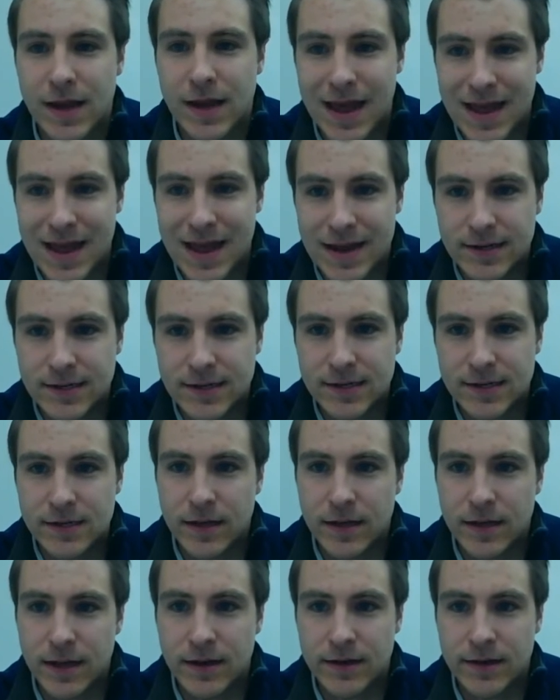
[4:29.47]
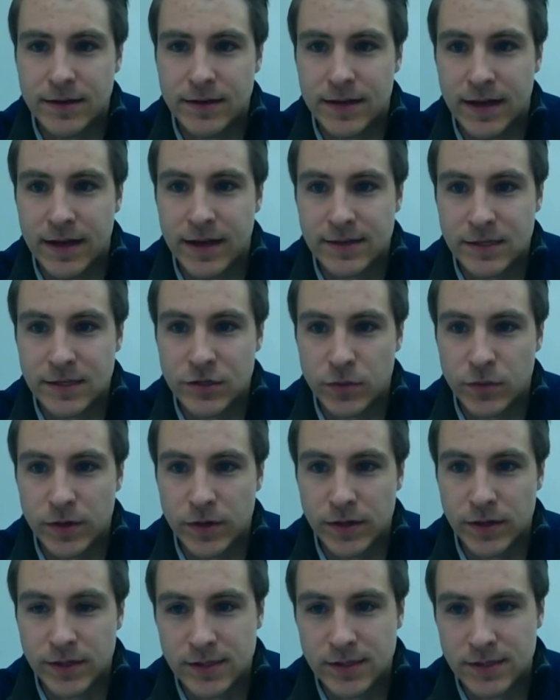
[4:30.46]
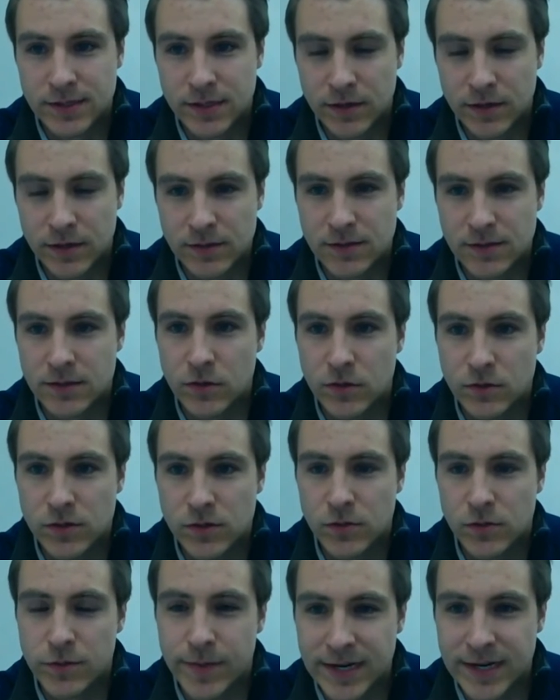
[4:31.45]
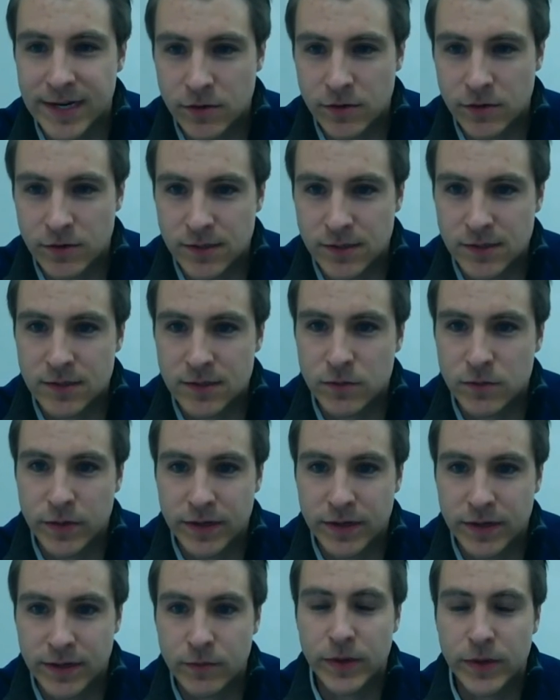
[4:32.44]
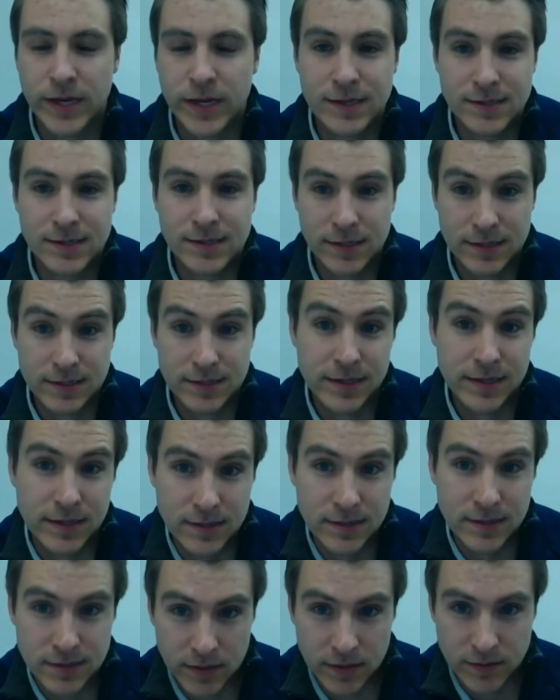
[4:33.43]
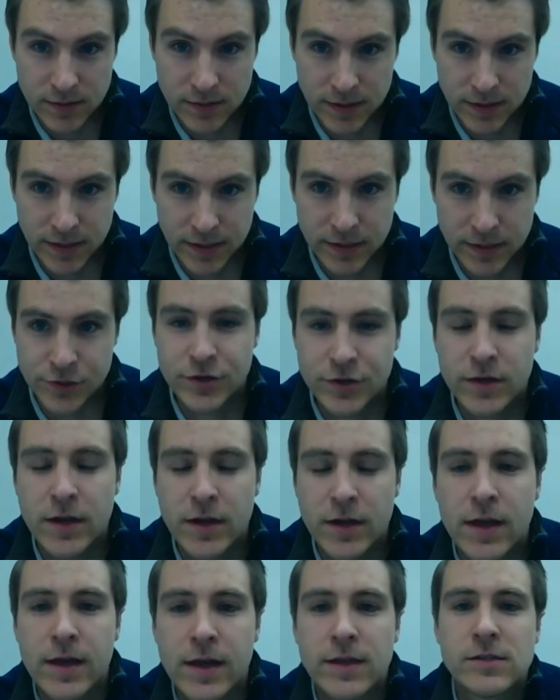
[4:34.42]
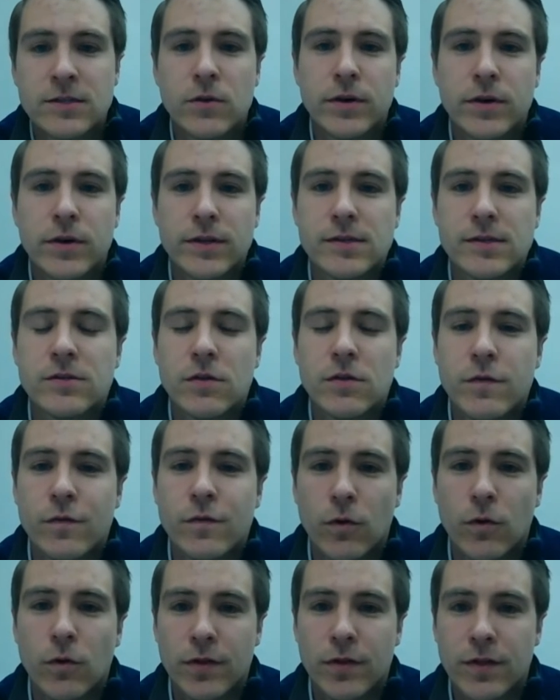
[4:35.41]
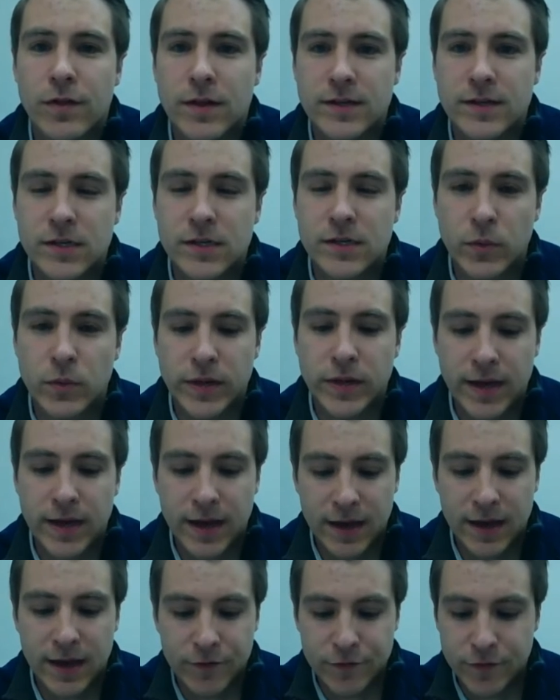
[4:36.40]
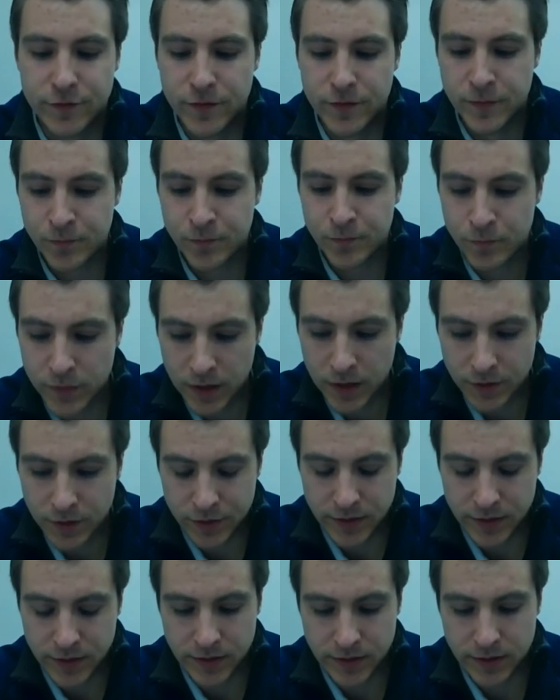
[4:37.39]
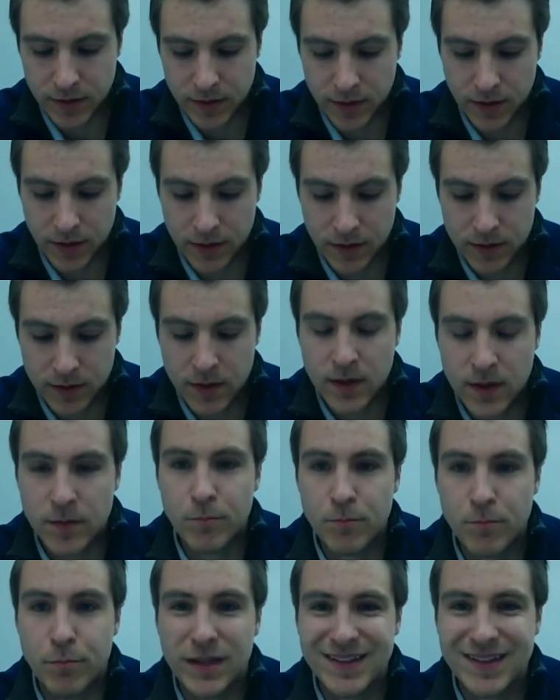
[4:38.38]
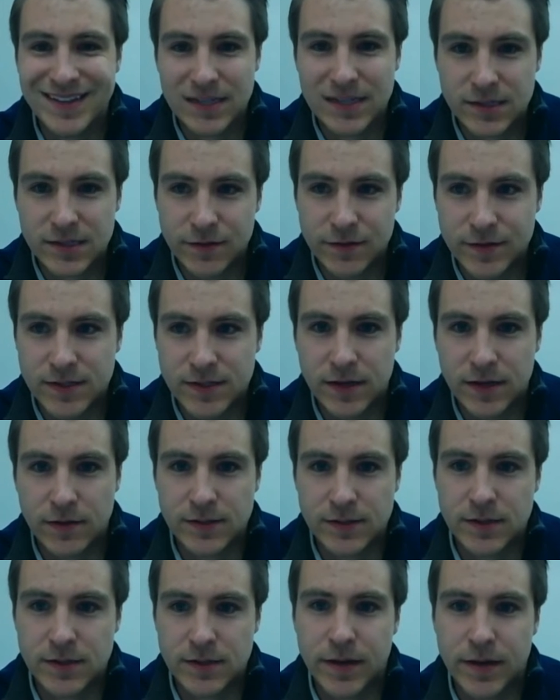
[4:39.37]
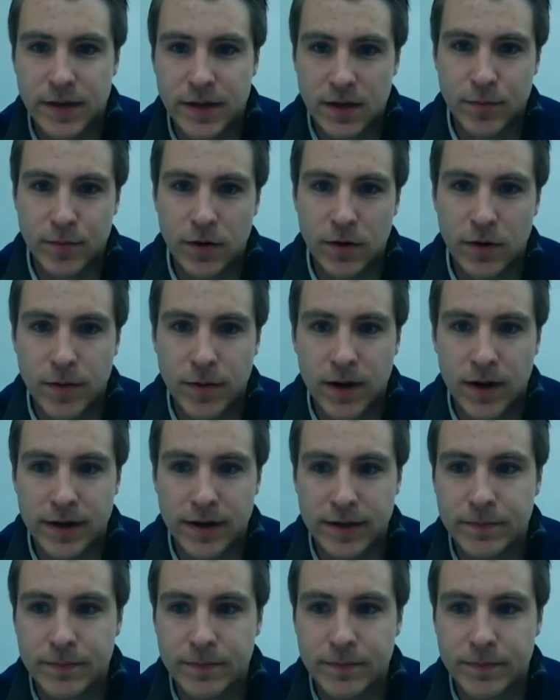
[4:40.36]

8, and as each one of these cells goes through mitosis, we get a 16-cell stage, so on and so forth, until we have the billions of cells that make up our body.